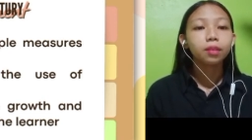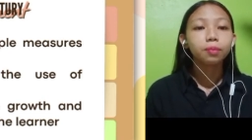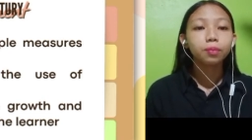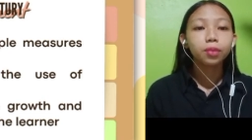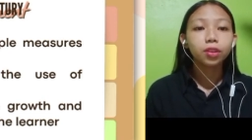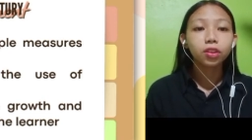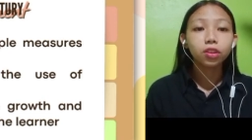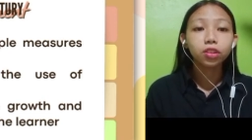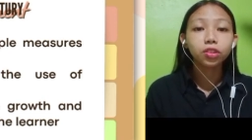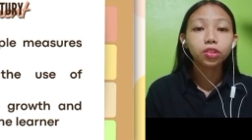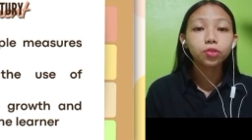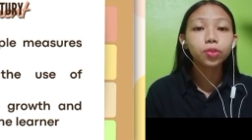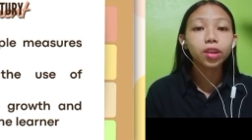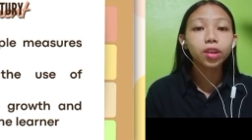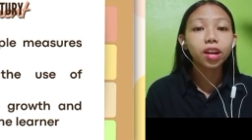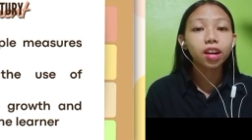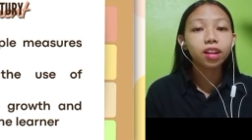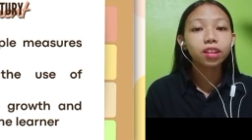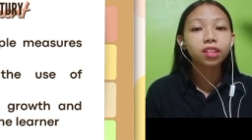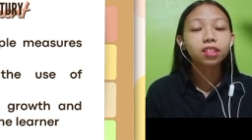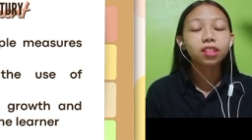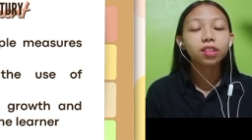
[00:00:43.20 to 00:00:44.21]
Because we
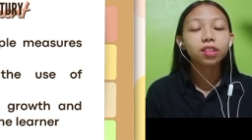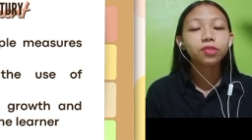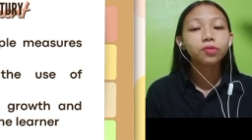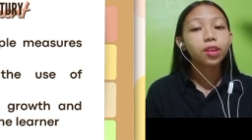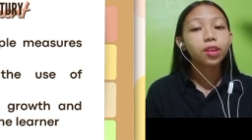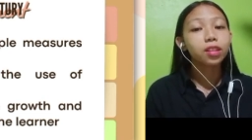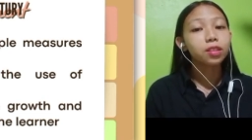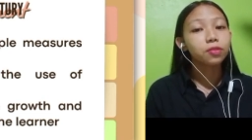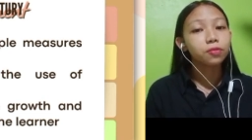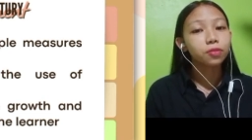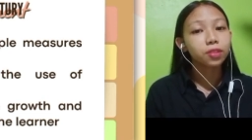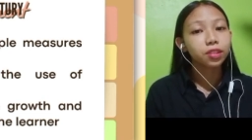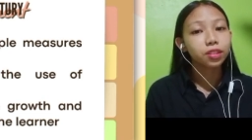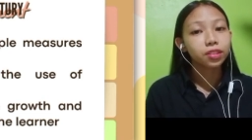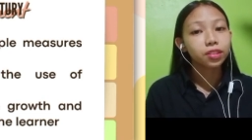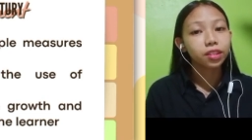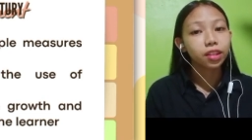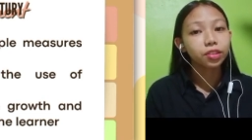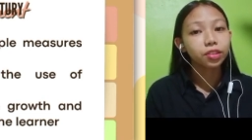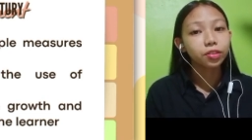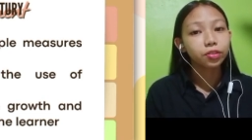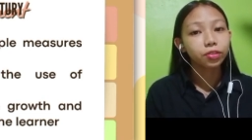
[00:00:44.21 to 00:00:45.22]
are in the 21st
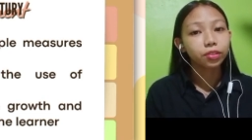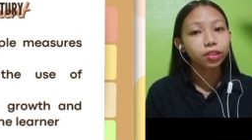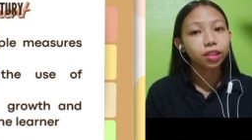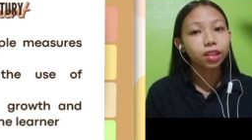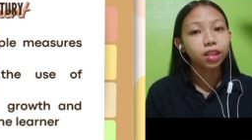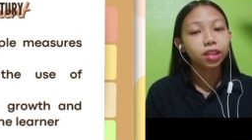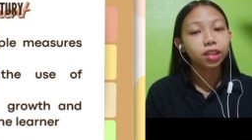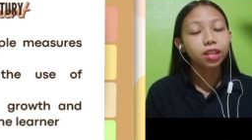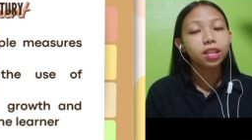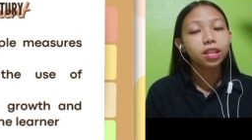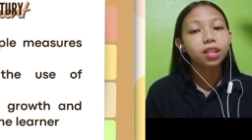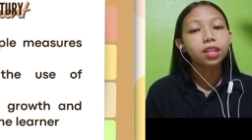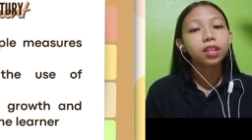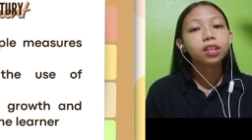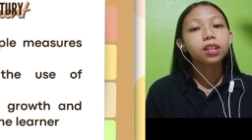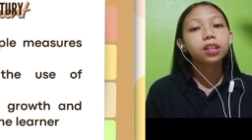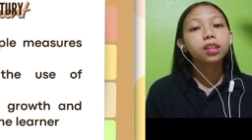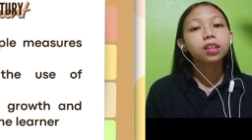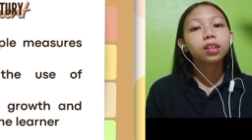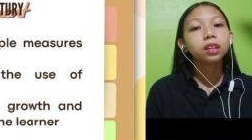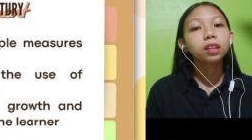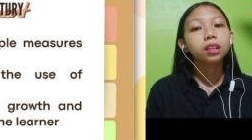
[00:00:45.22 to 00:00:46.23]
century,
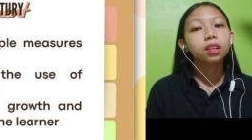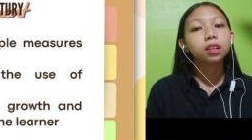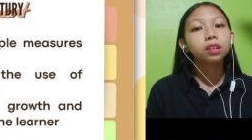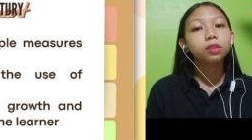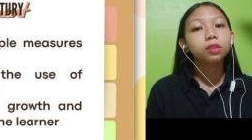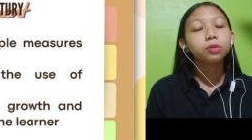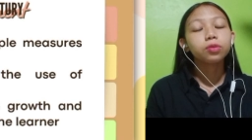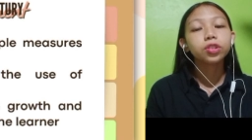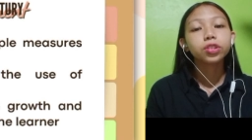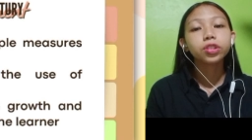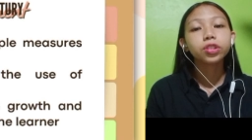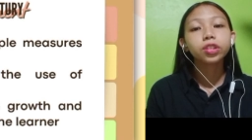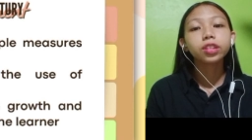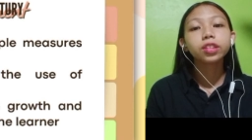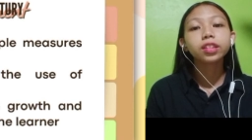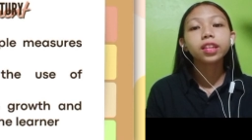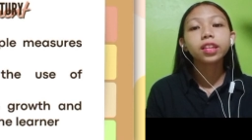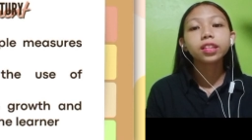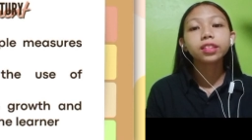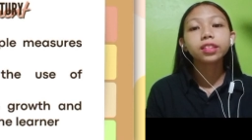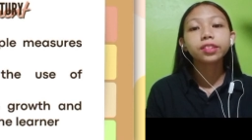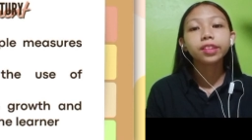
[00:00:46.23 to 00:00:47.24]
we should
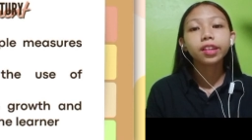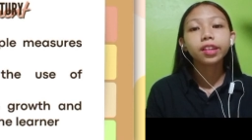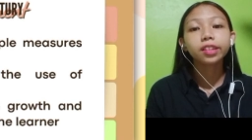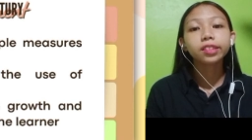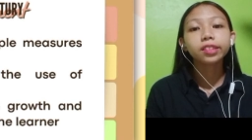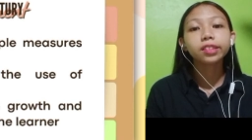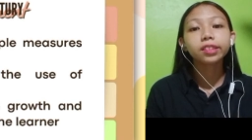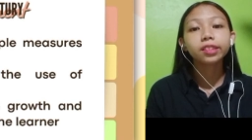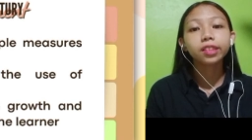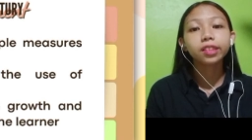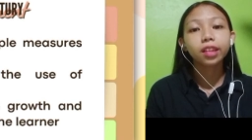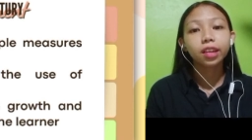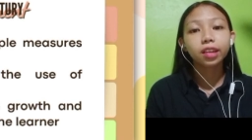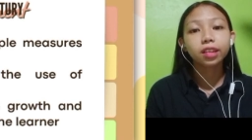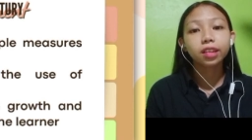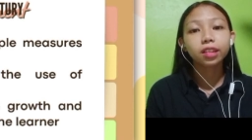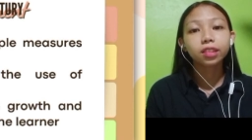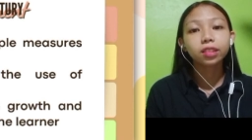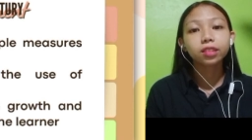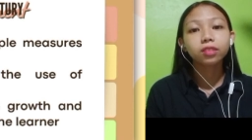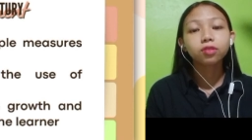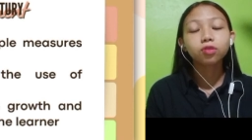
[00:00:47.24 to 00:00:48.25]
not just stick
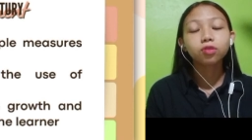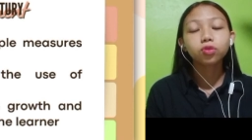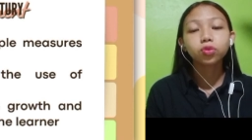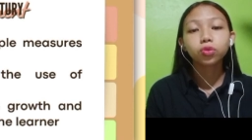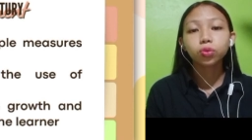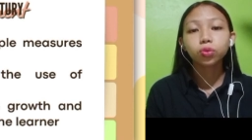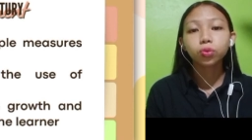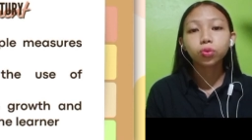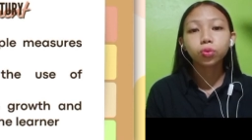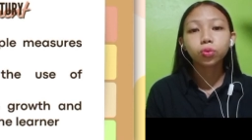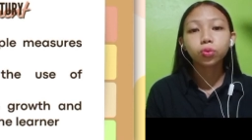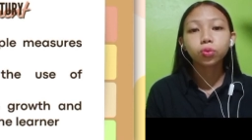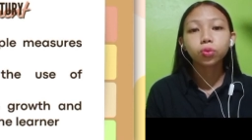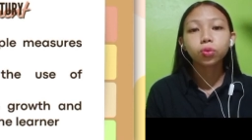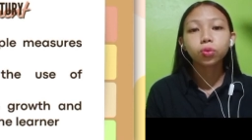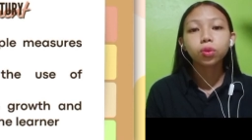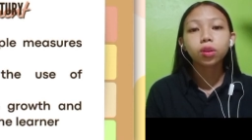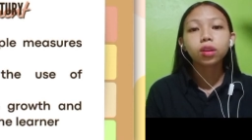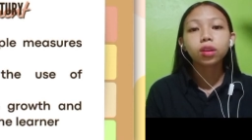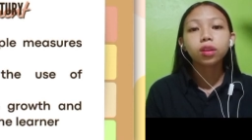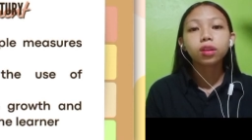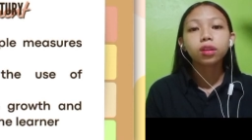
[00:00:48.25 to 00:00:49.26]

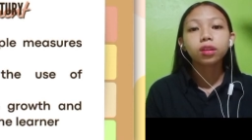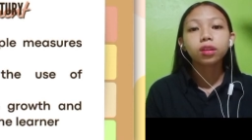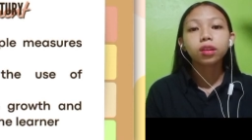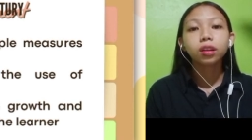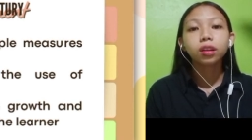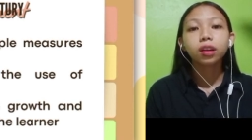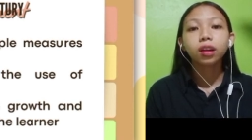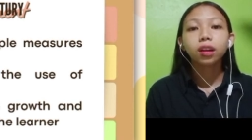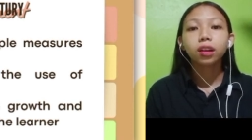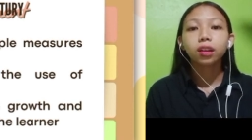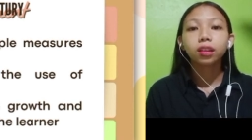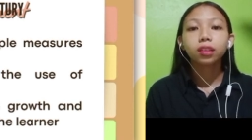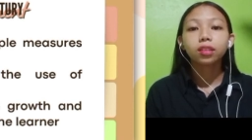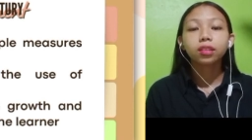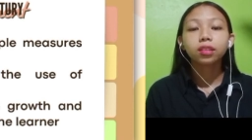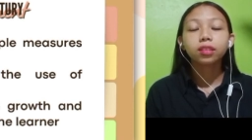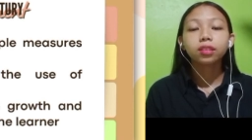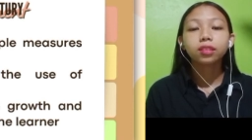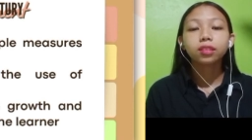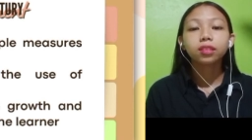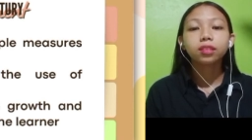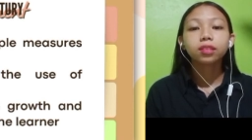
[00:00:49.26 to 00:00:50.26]
to uh,
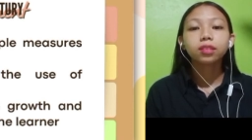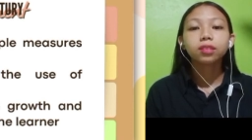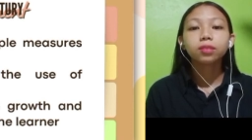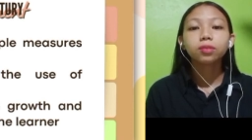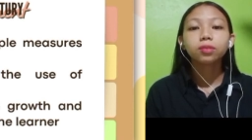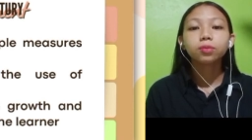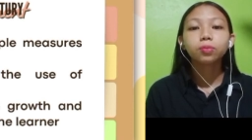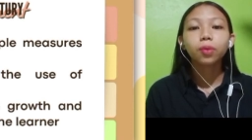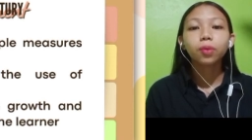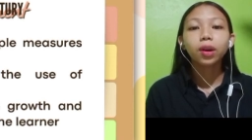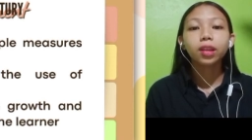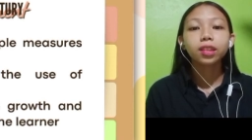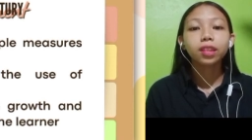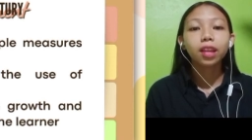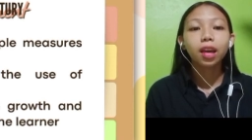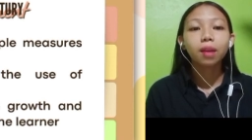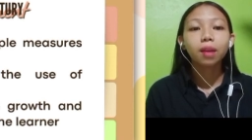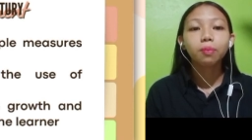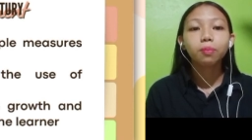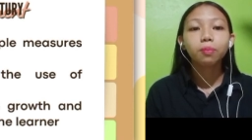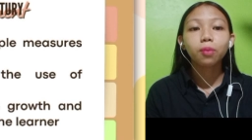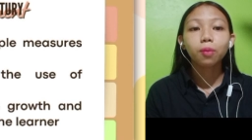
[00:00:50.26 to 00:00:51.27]
one
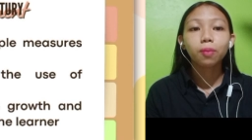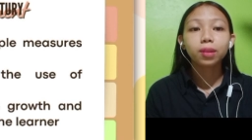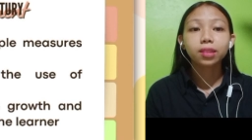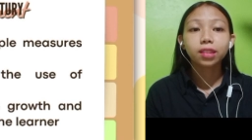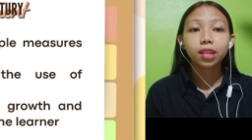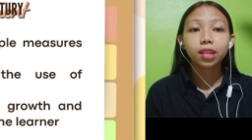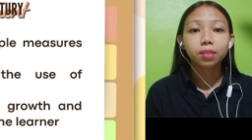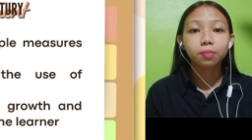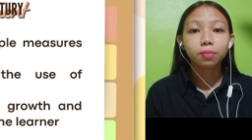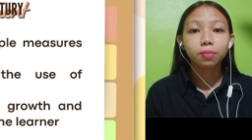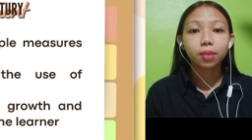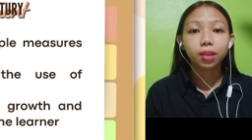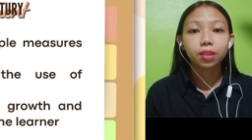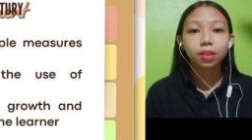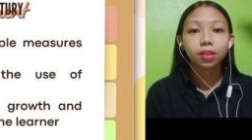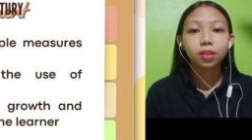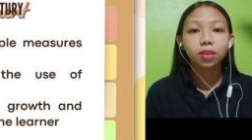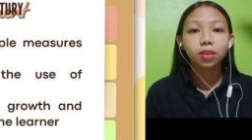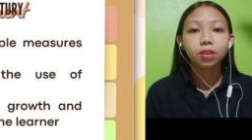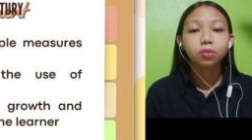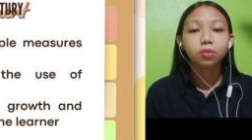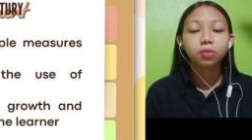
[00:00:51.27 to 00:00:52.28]
type of assessment.
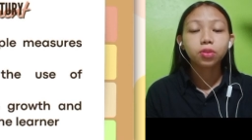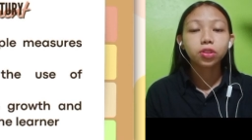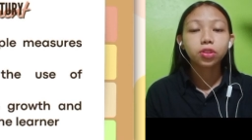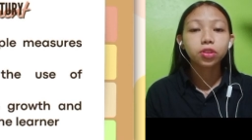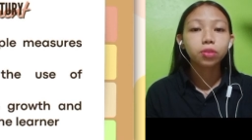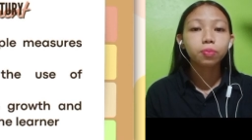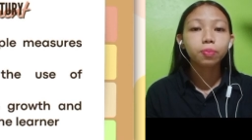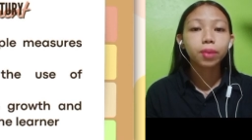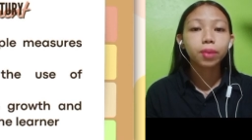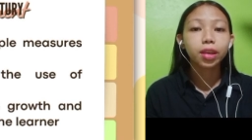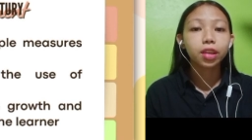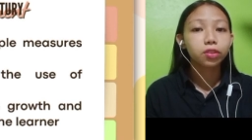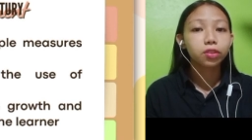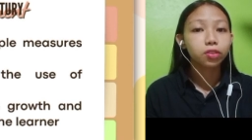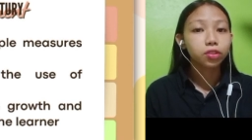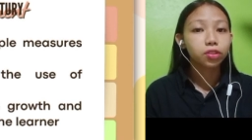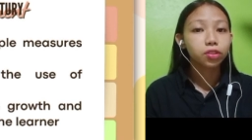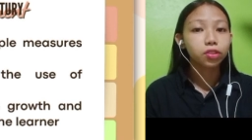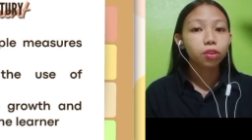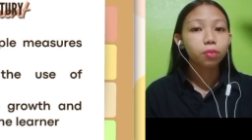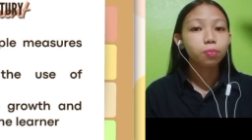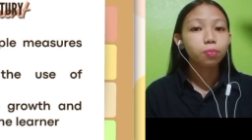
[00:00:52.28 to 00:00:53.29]
We should make
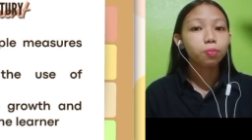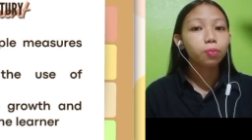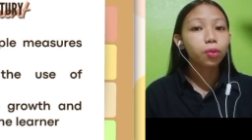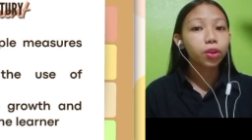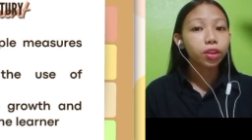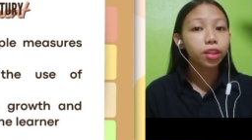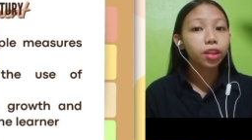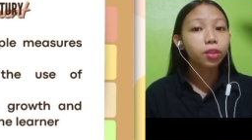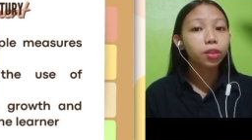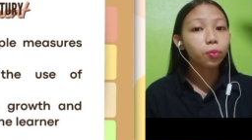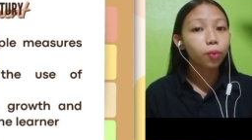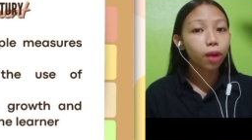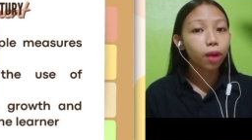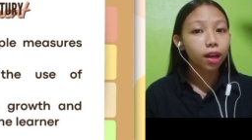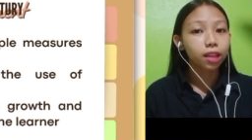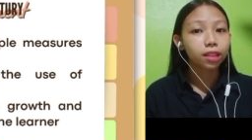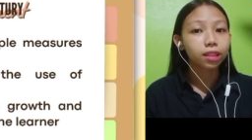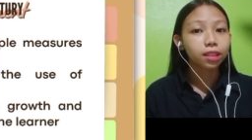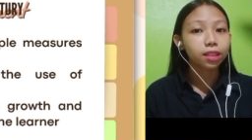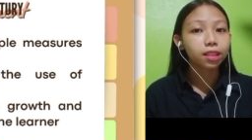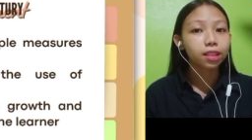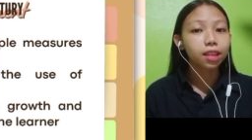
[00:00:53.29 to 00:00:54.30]
use of more than
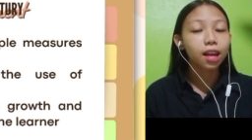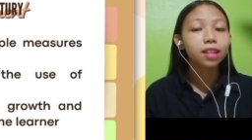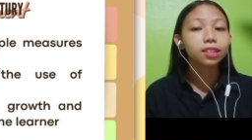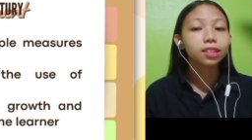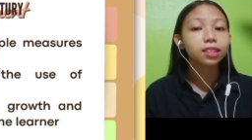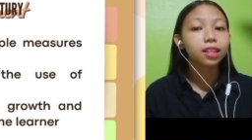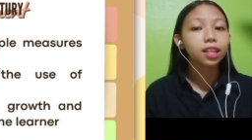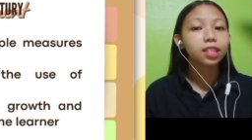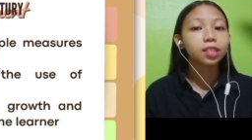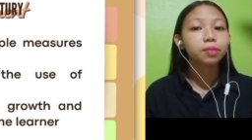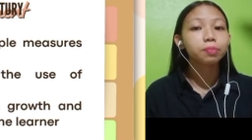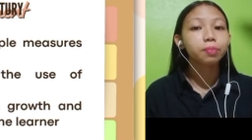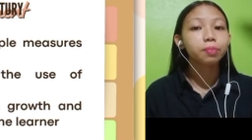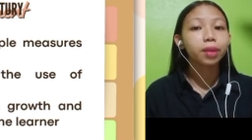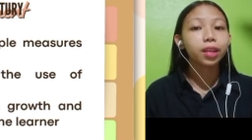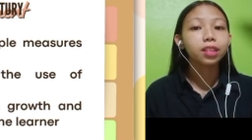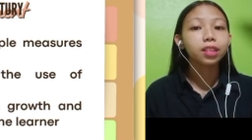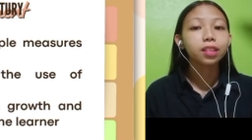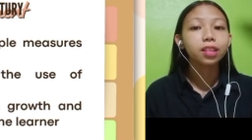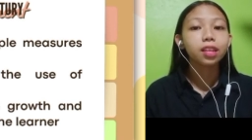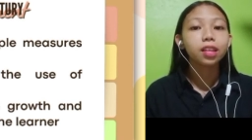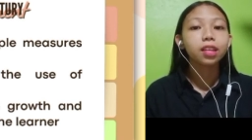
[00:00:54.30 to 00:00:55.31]
one
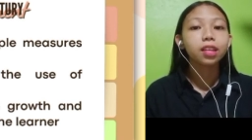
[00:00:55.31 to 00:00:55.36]
assessment